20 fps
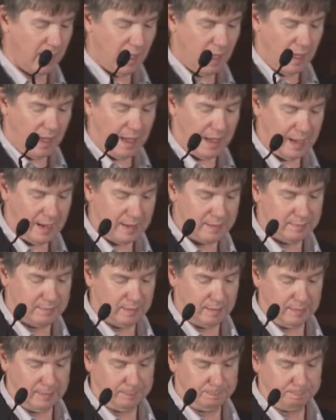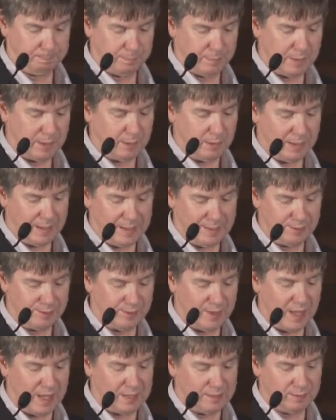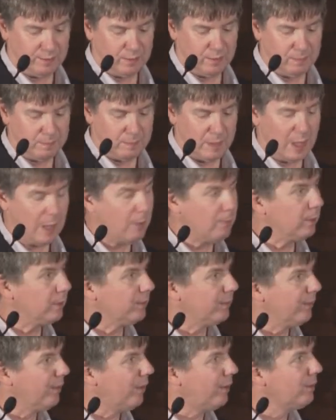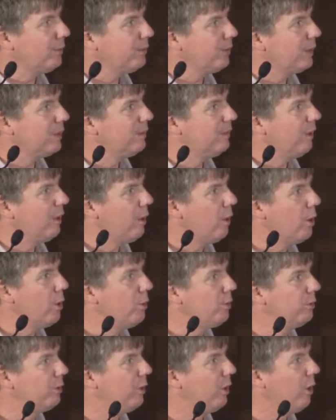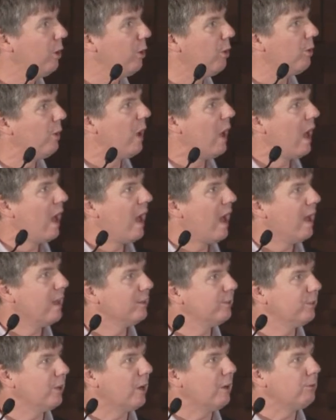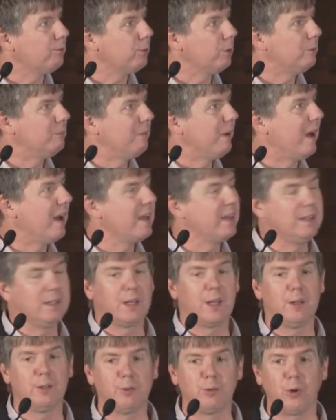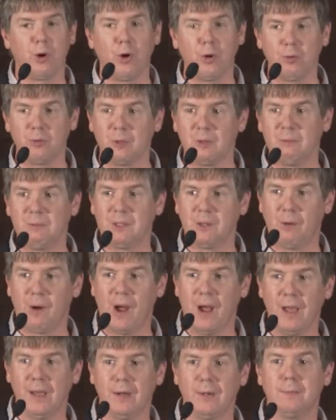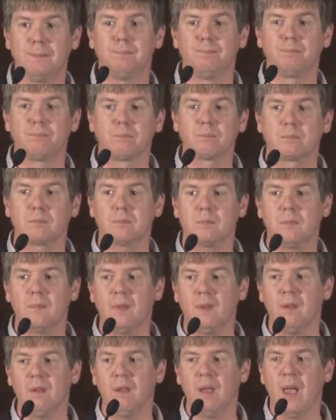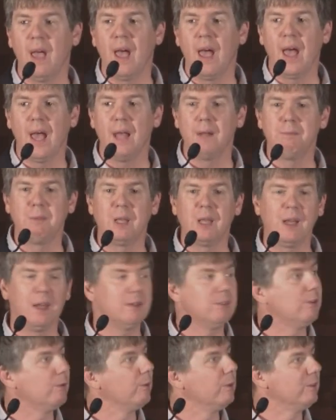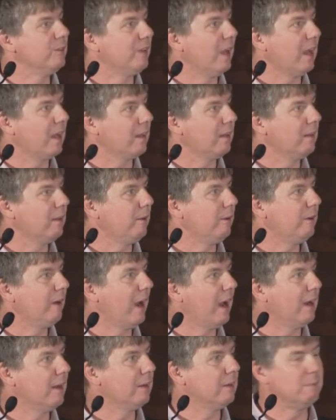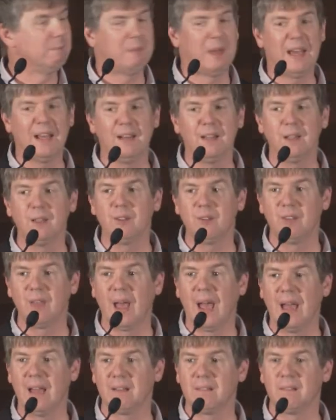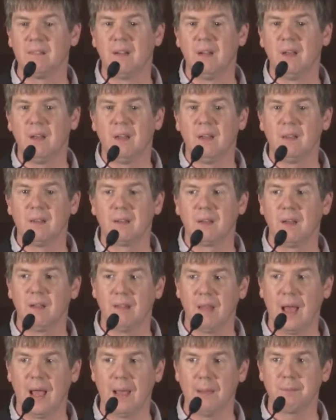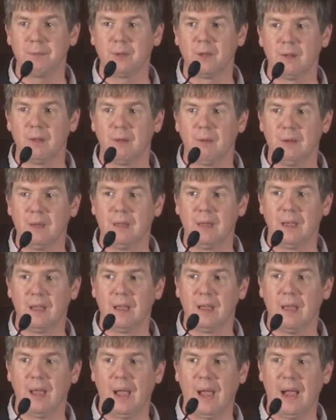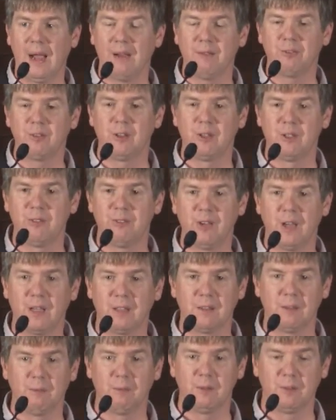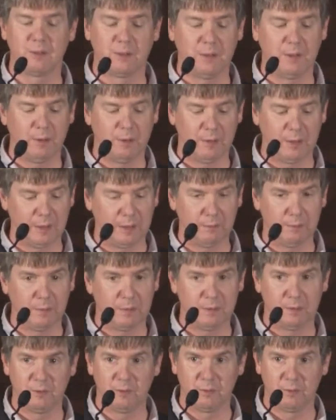and the United States. It was largely due to a software bug in a control room in Ohio. And because it was not clear how to manage that collapse, although after the effect it was clear that it